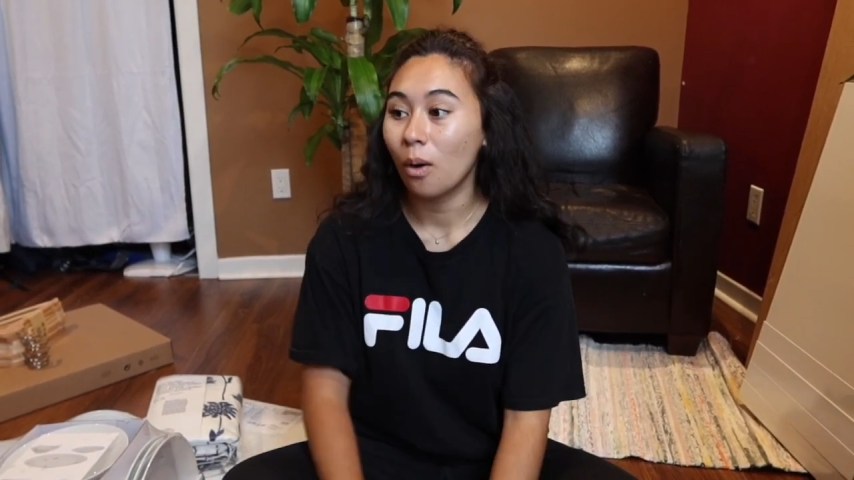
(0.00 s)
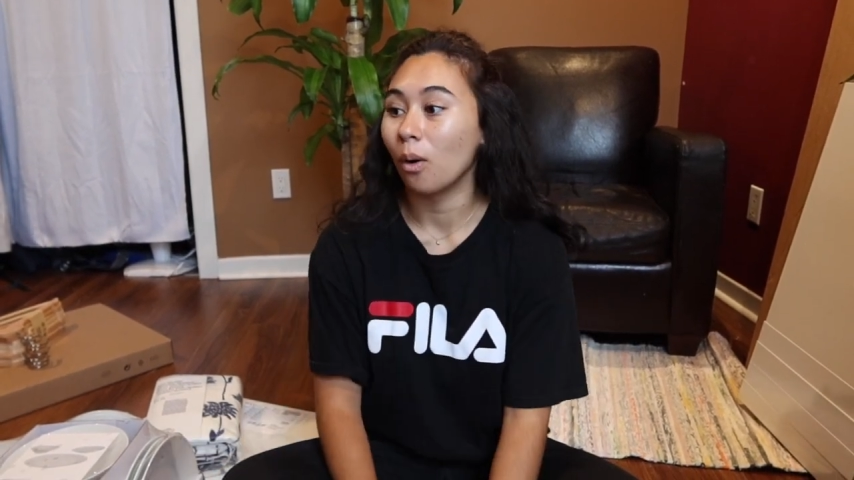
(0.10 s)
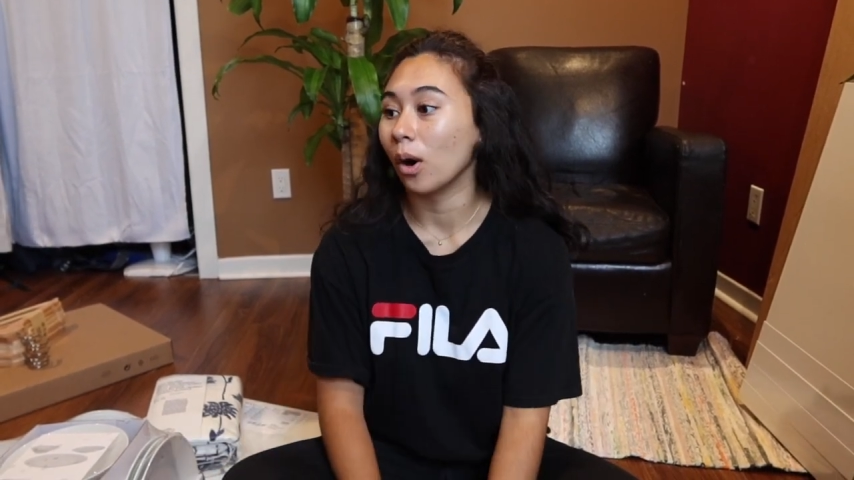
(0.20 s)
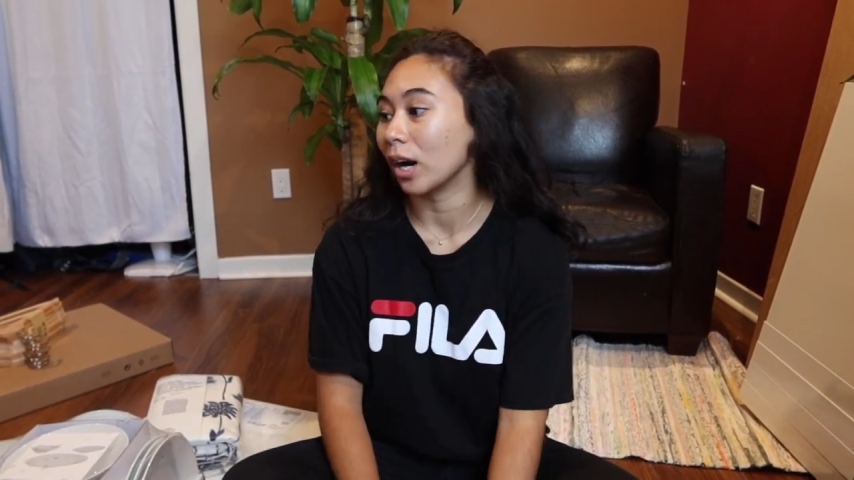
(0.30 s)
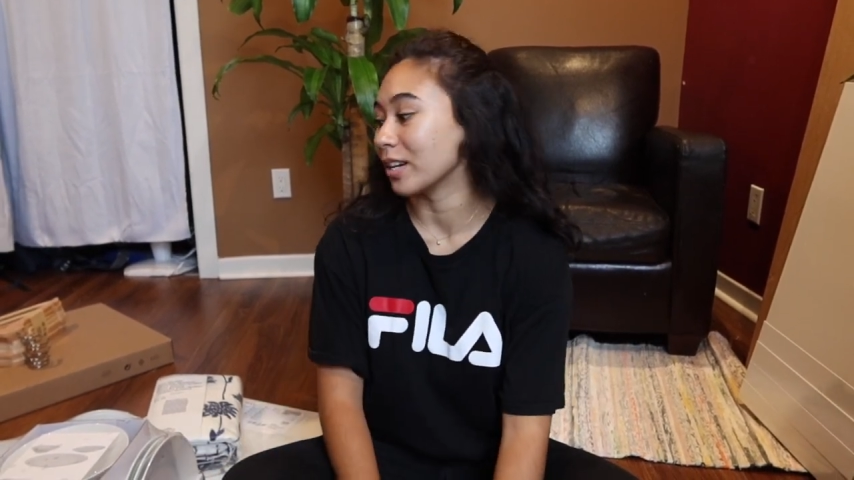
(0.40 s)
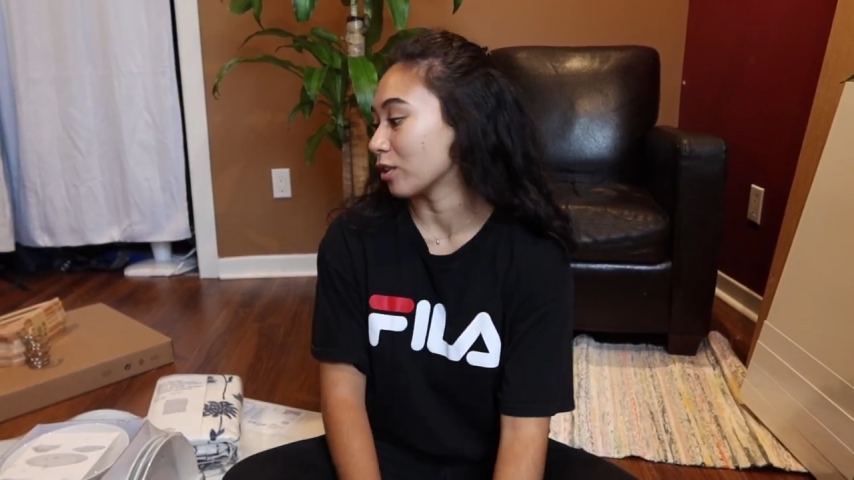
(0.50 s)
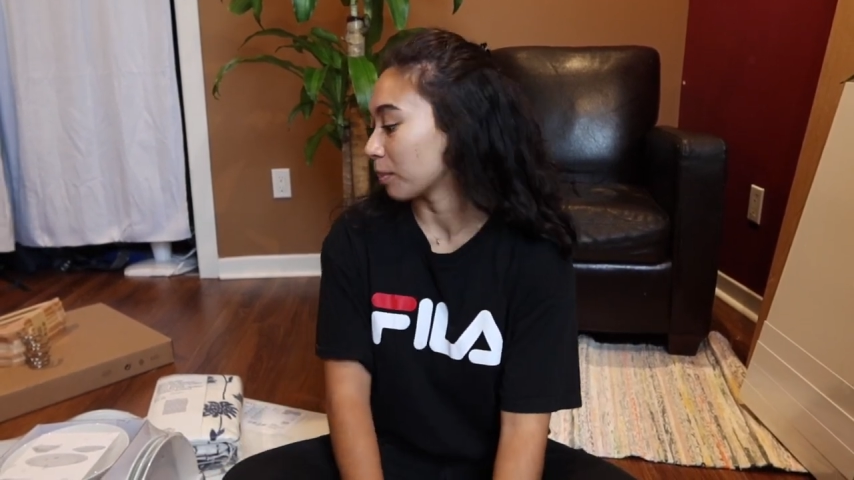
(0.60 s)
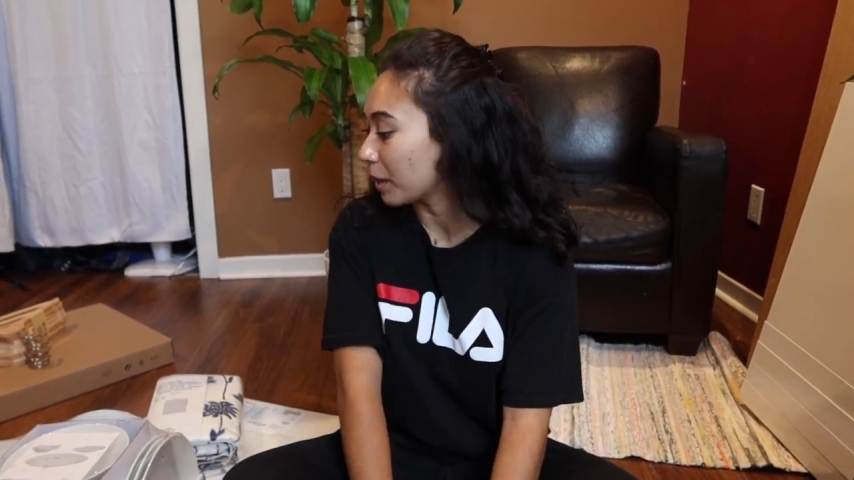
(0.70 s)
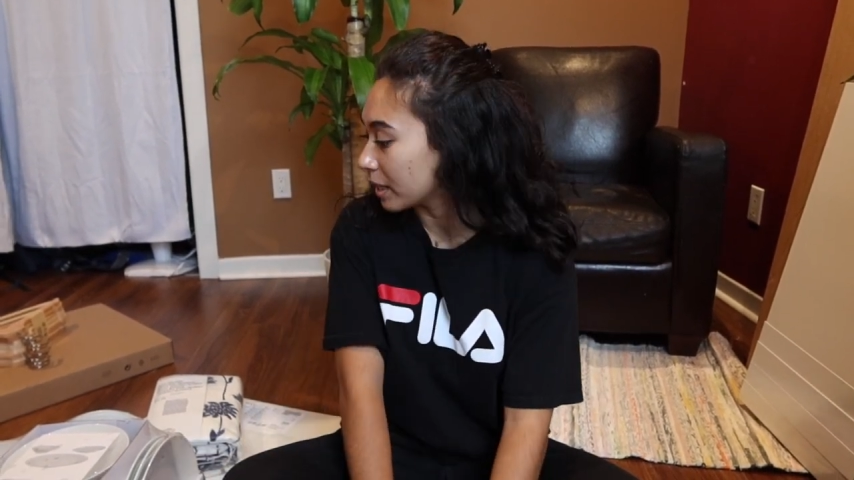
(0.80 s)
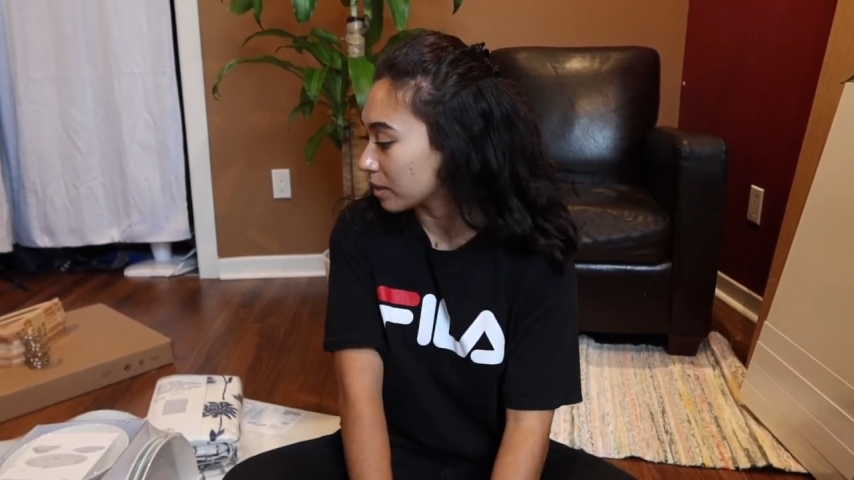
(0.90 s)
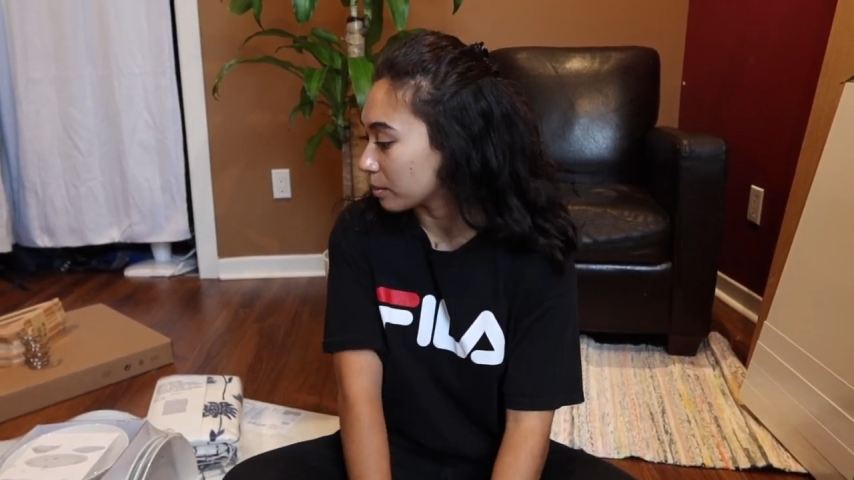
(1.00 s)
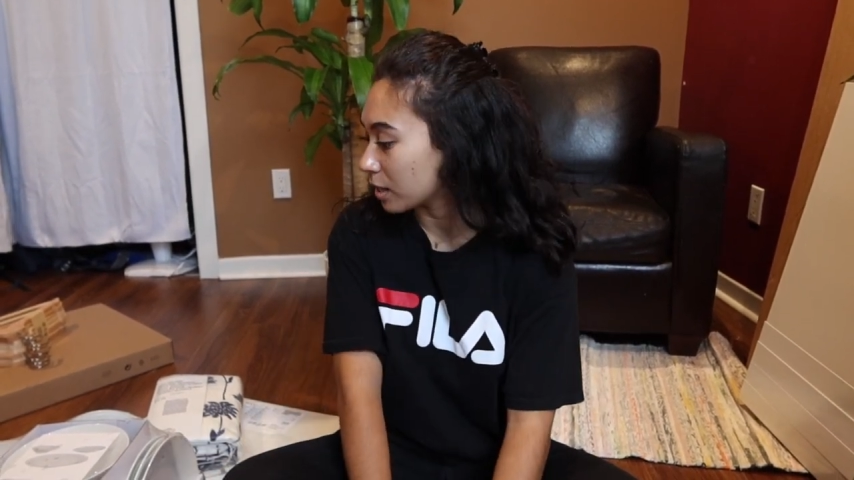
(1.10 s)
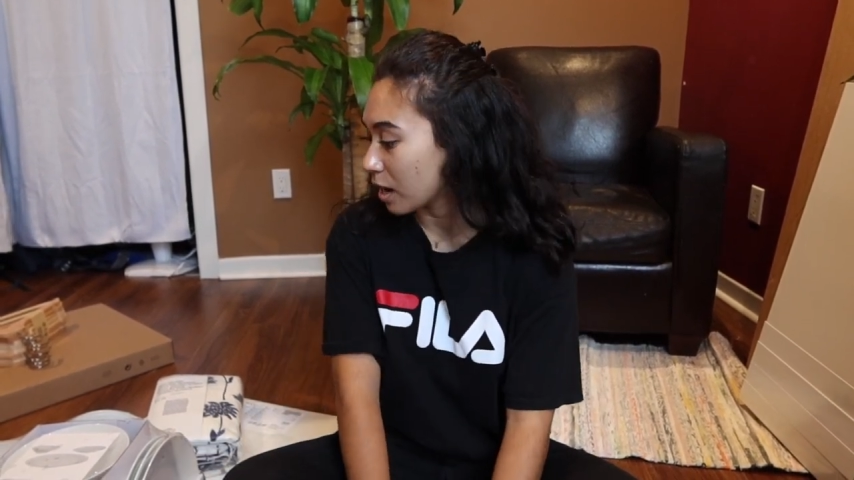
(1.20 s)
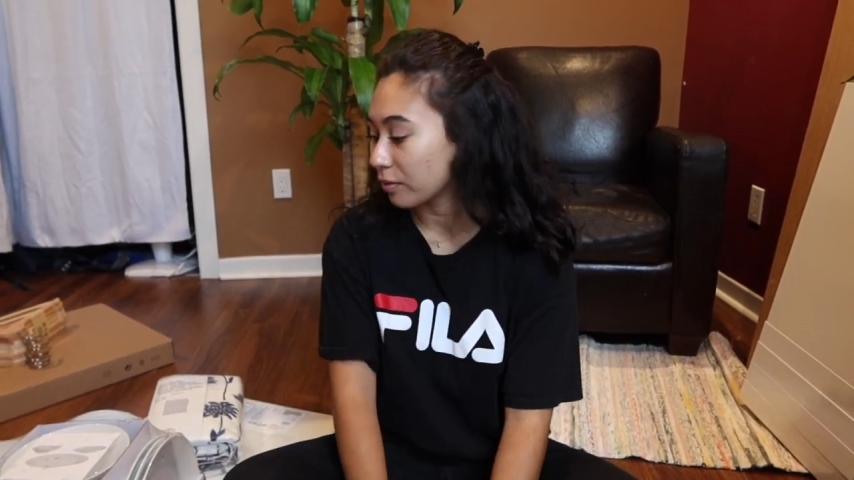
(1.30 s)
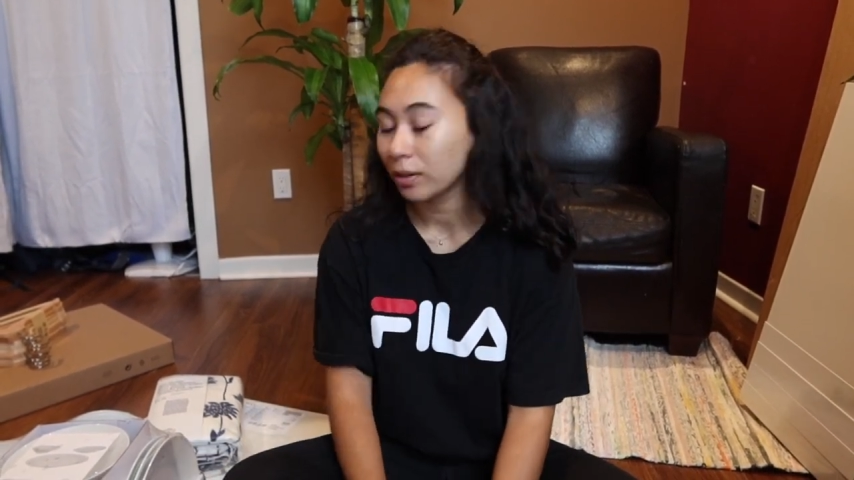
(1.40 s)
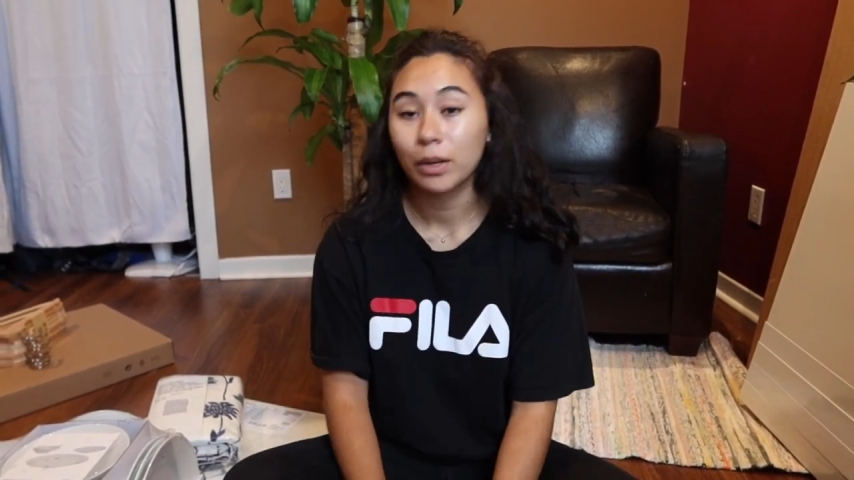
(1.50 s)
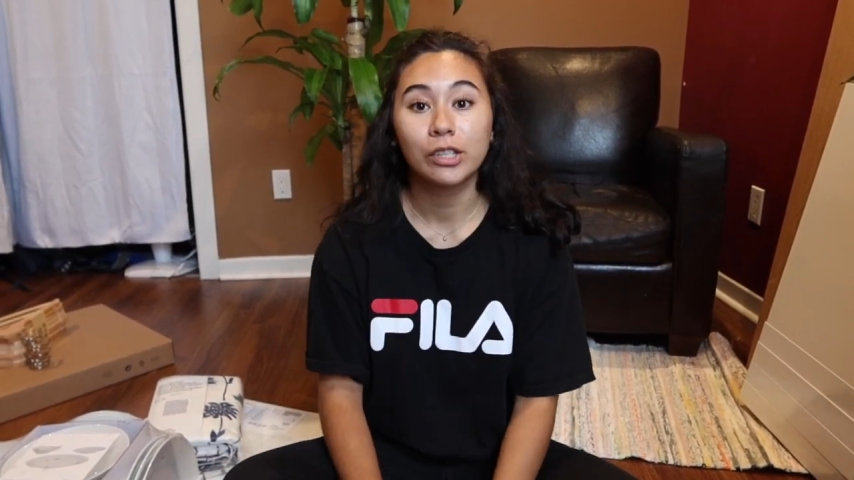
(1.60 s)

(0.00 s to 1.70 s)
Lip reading: or to replace some stuff.